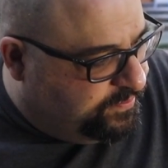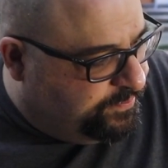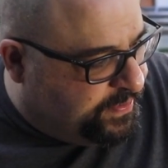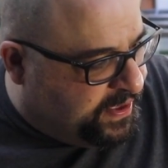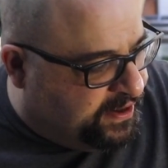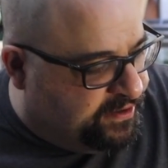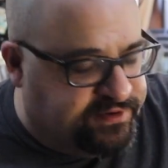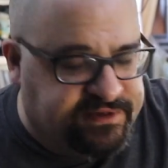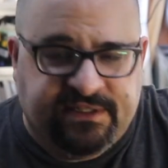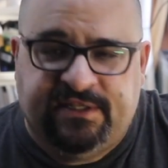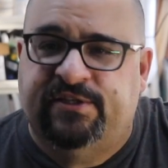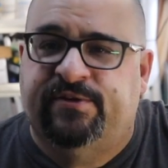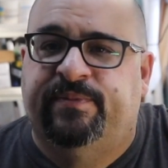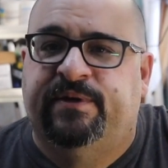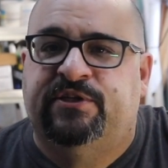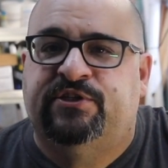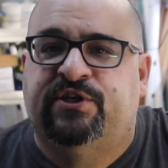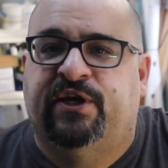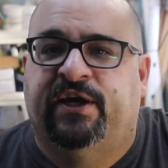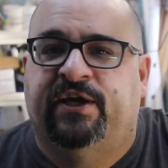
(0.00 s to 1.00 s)
Batteries need to
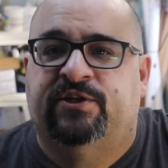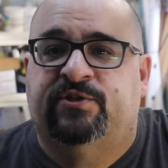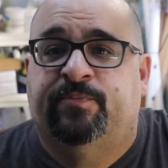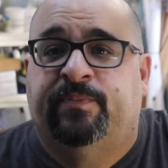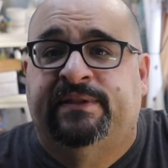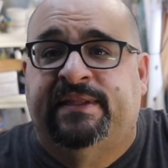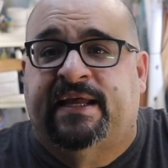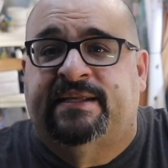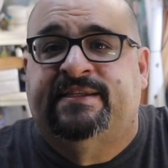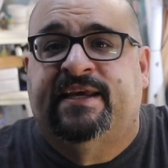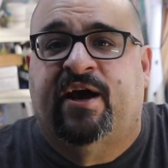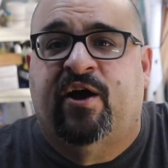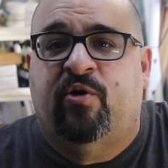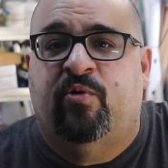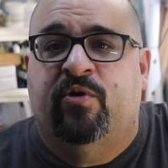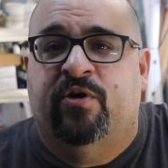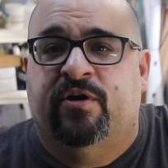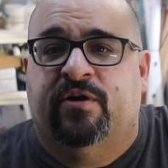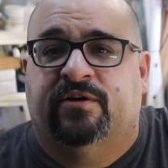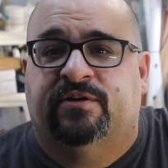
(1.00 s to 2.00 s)
be changed. But that's how
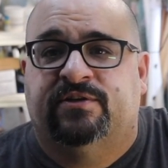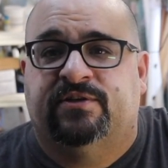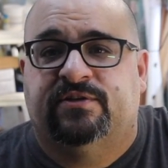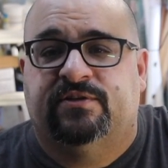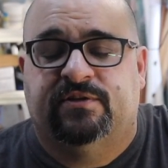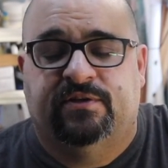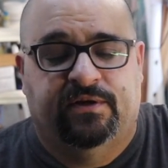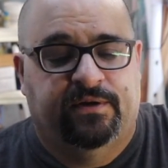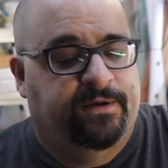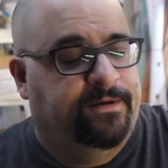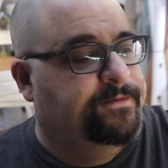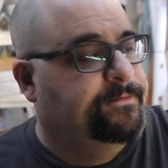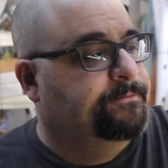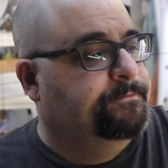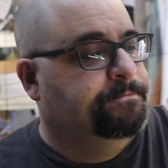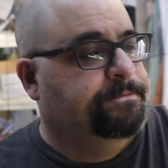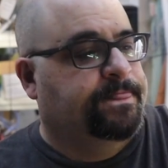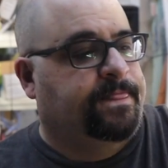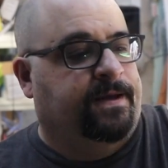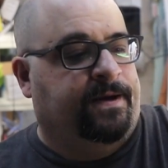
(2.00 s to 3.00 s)
it works.
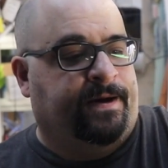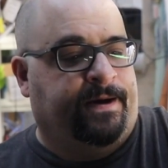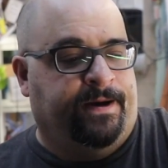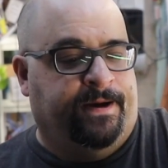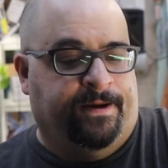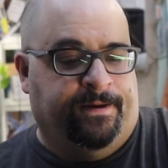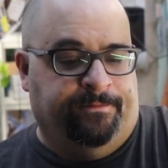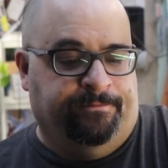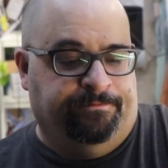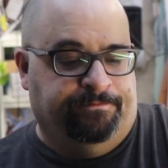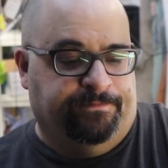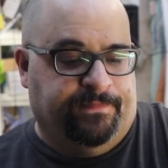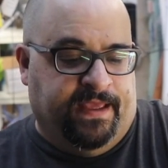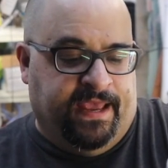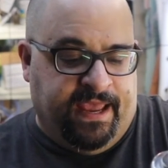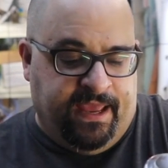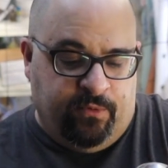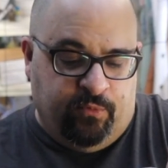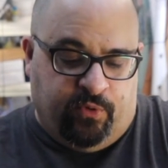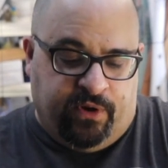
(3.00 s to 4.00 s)
Um,
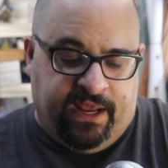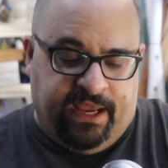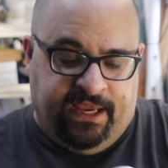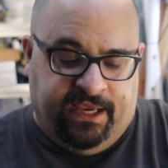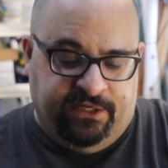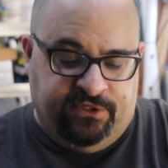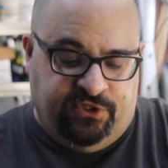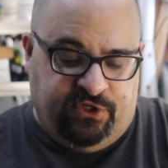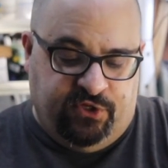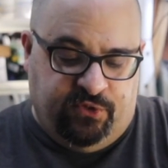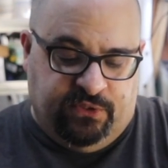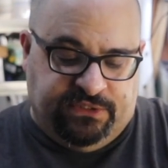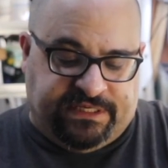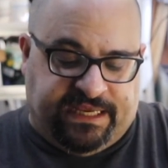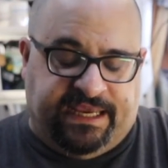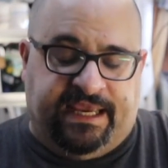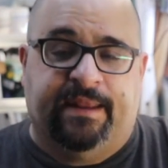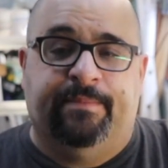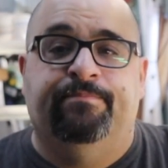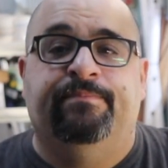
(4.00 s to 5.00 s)
and what I can do is
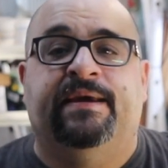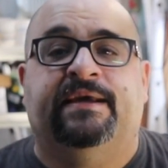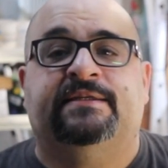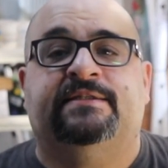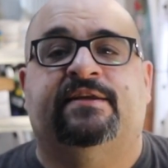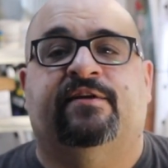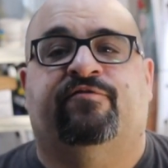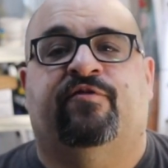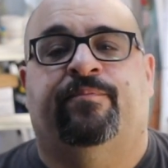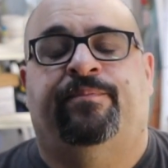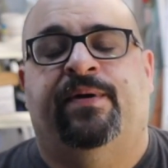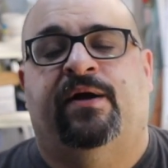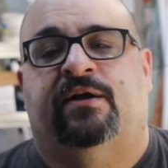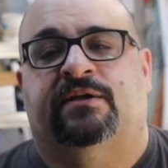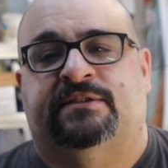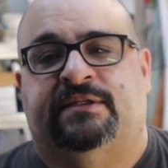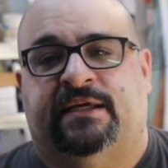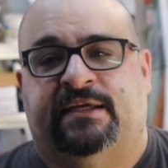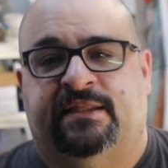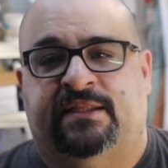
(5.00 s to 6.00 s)
I can mix different
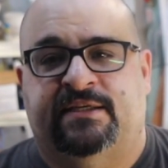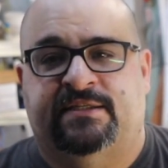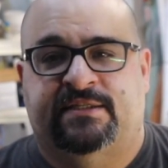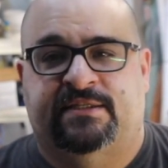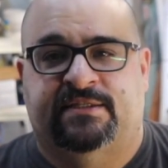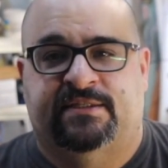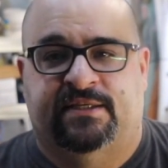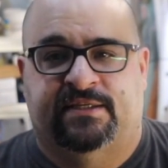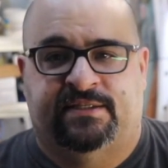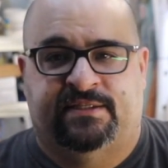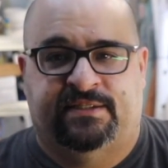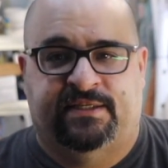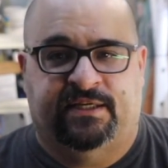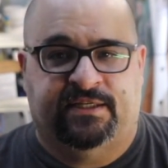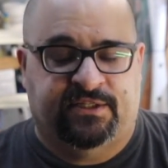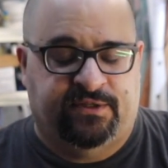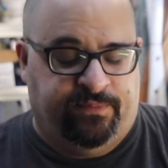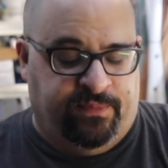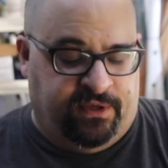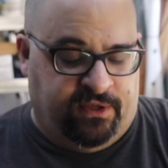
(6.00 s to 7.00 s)
pellets. Like this is the
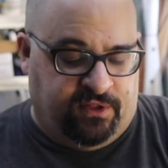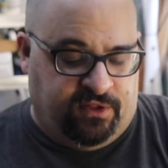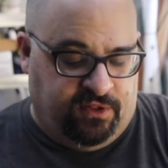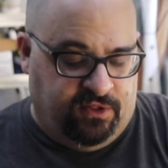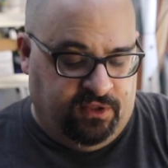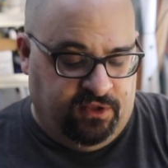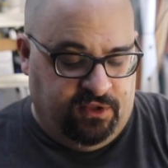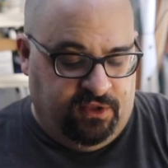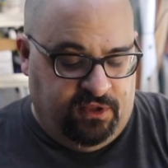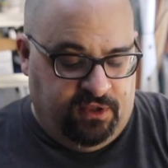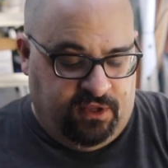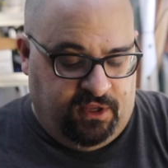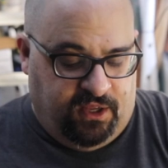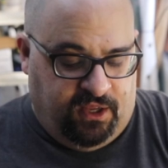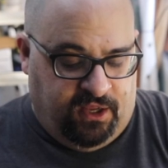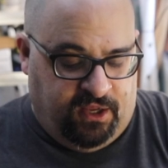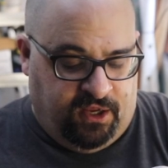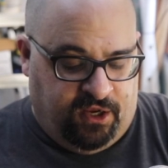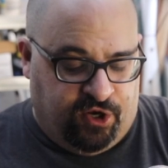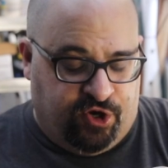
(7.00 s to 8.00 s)
6 mil
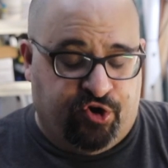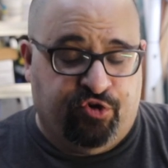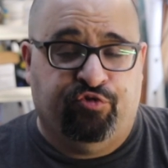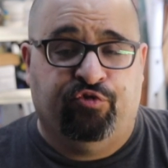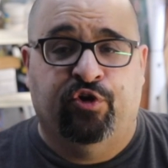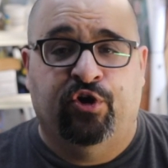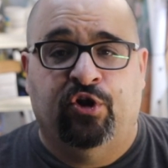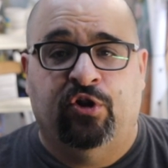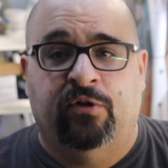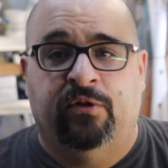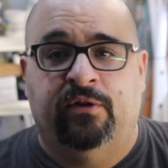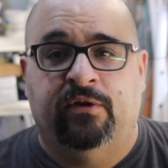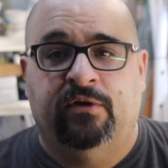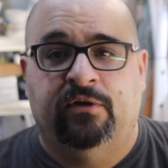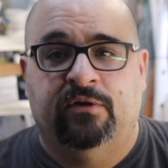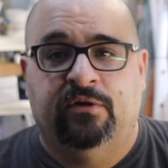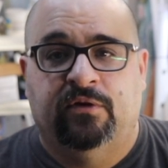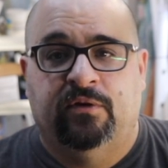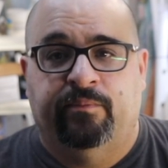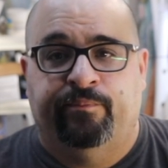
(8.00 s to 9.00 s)
uh, Krill
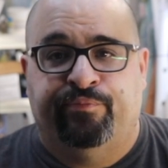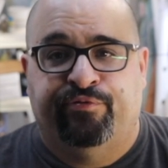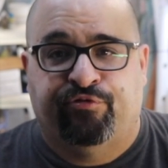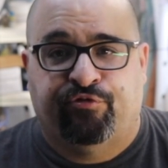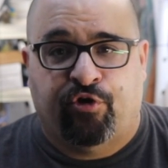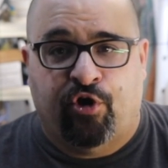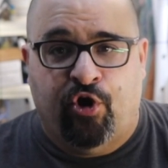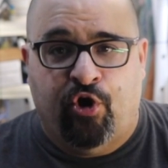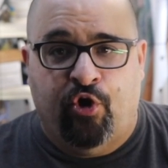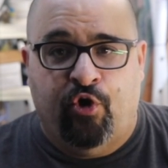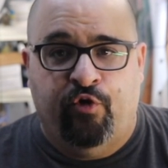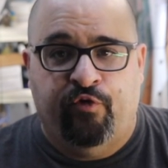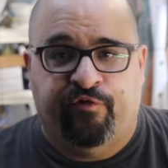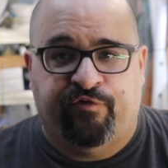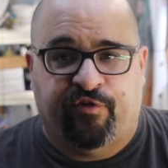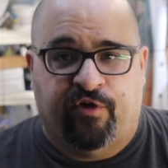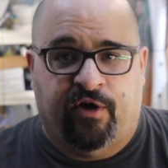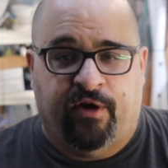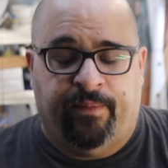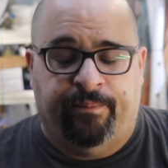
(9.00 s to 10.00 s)
Pro
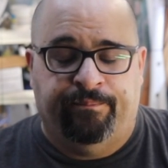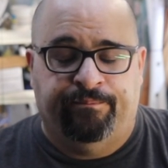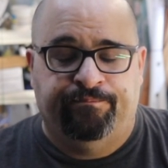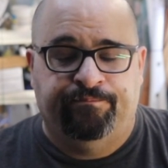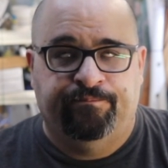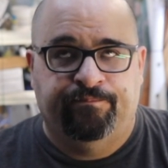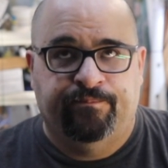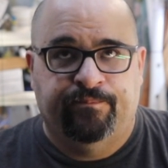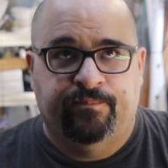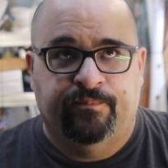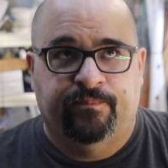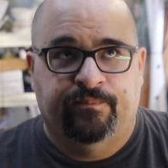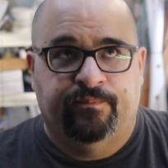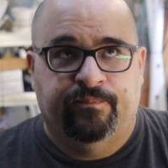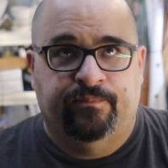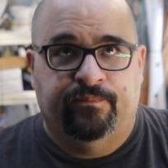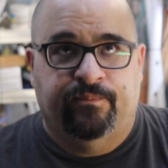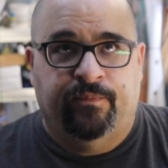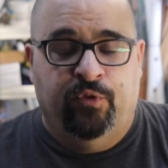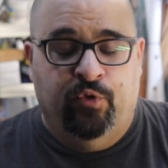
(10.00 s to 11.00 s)
from
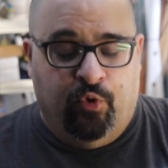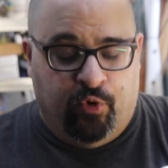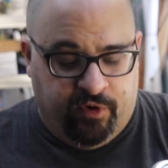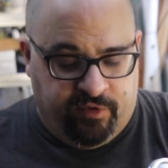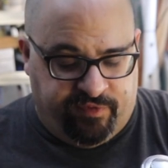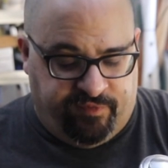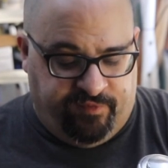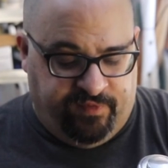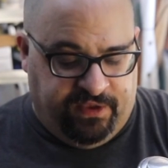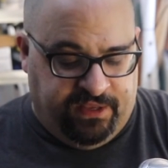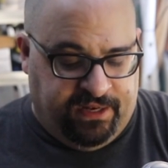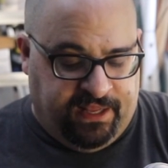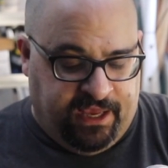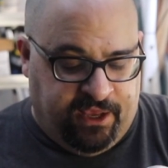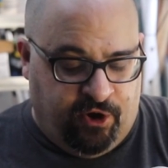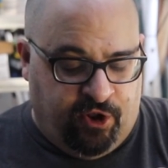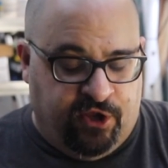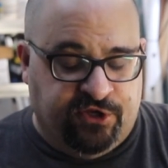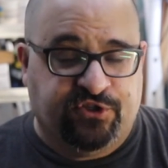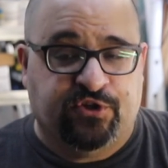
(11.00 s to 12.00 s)
Northfin
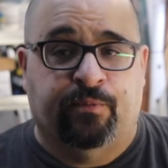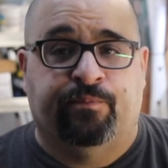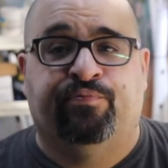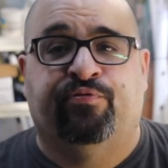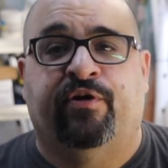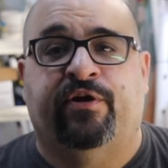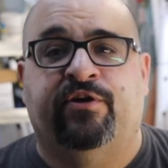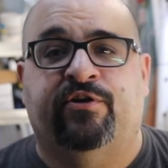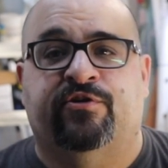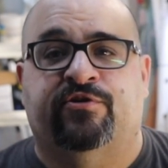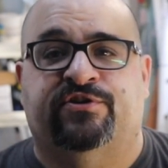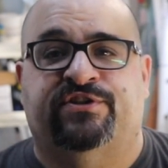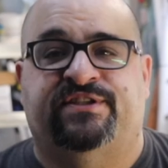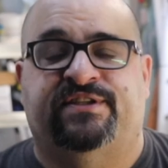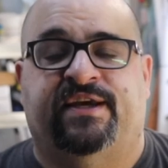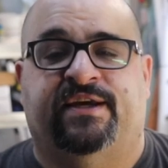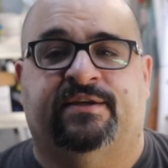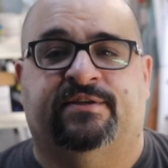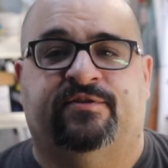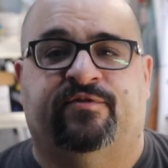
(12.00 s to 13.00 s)
and also Predator
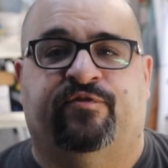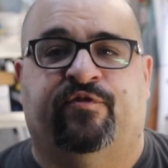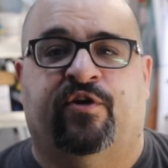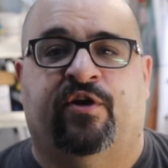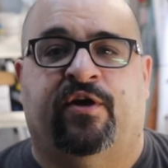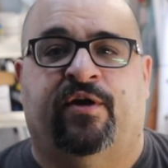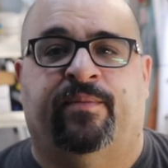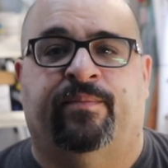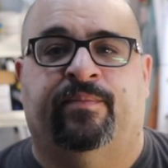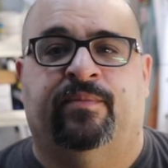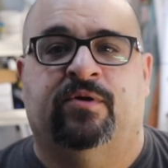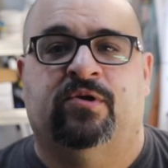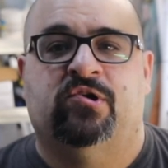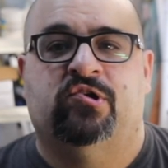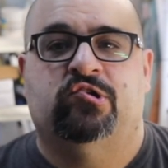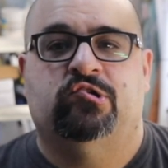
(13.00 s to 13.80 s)
sticks from